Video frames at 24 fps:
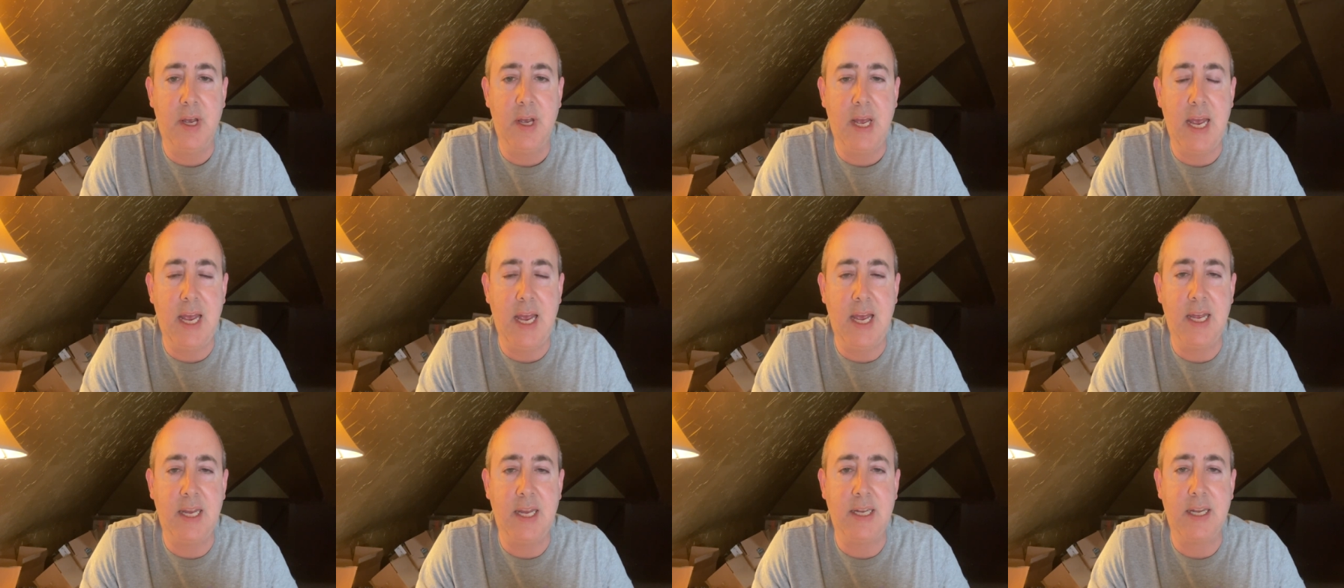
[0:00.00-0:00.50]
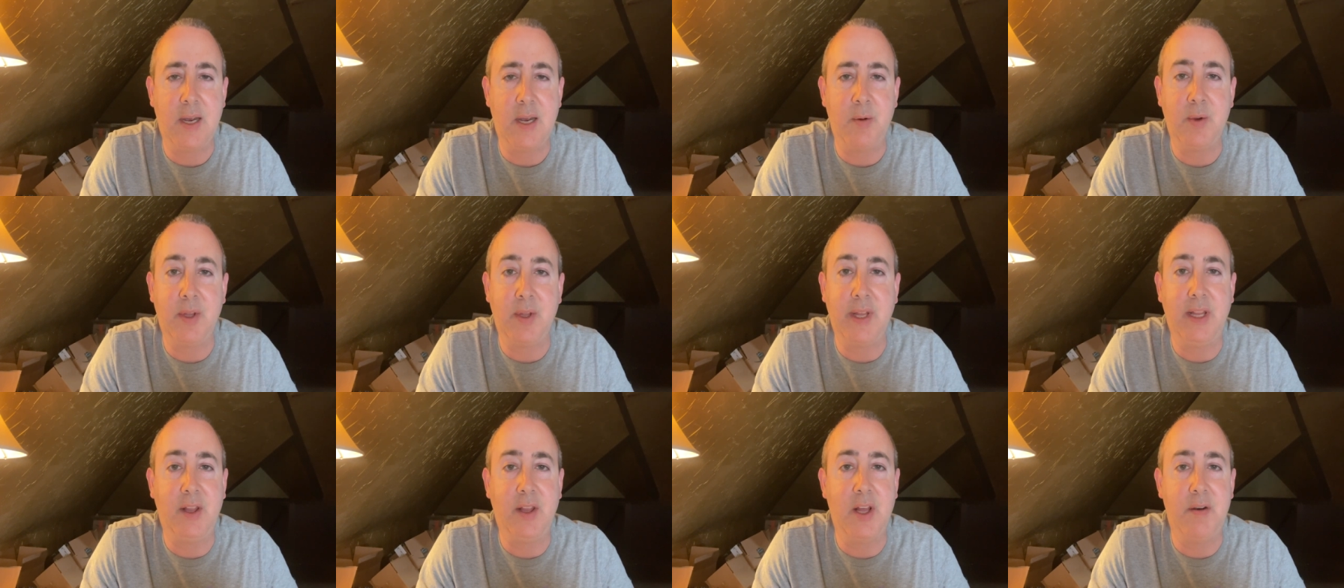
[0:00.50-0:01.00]
and I
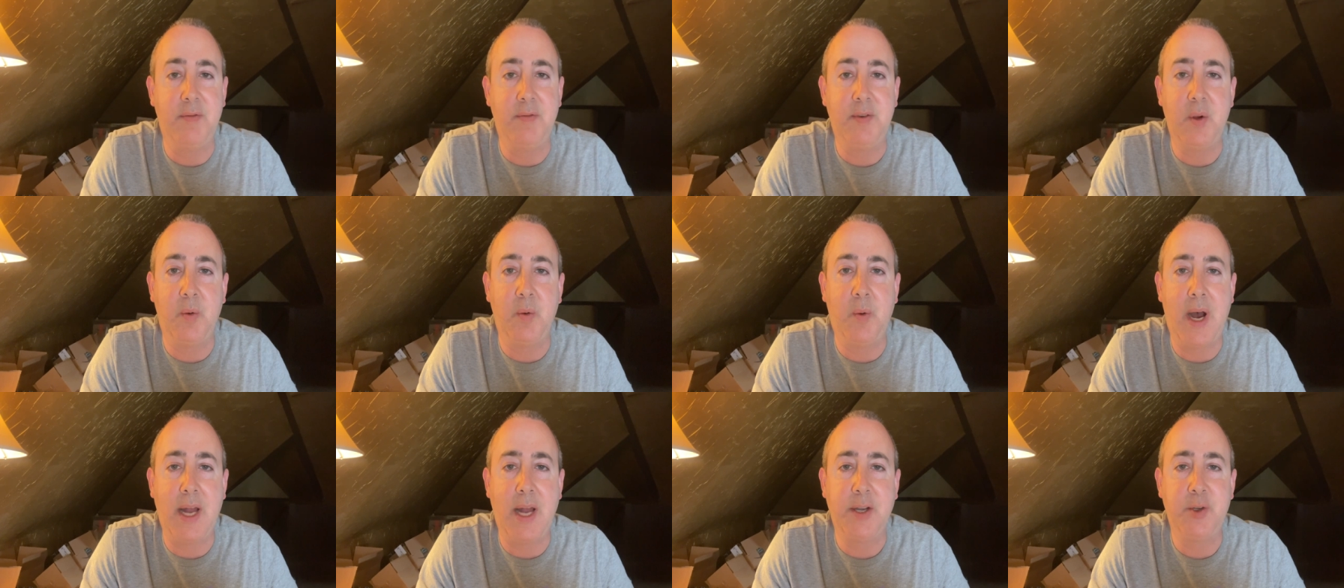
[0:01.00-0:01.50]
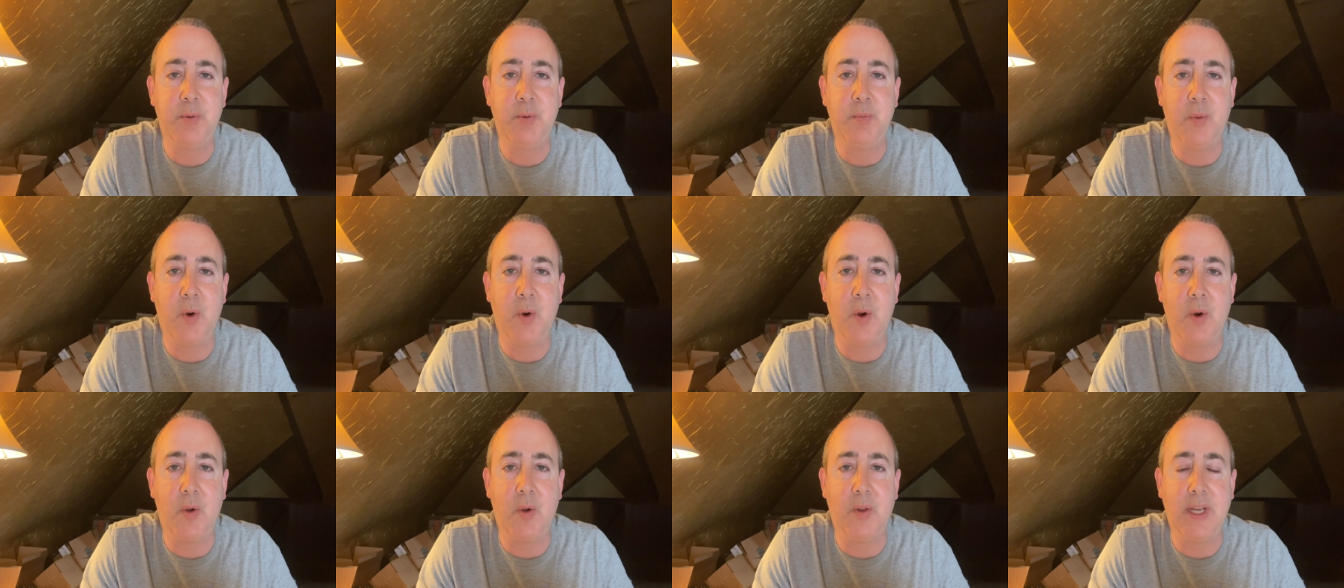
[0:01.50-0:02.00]
really love to watch them
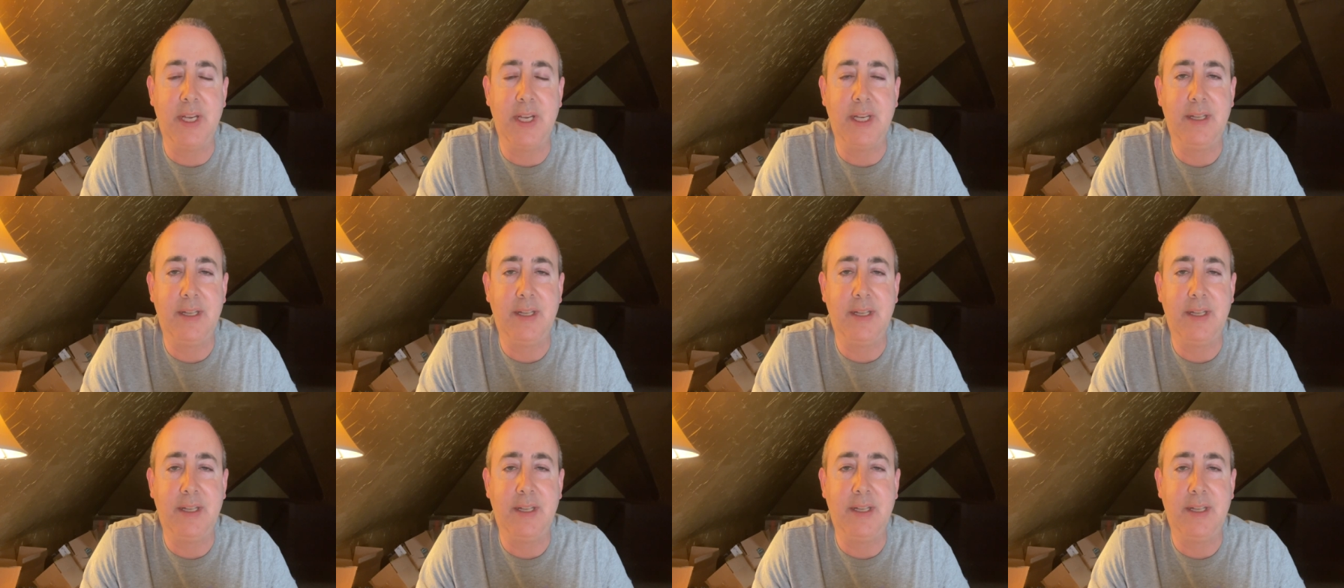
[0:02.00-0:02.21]
roll,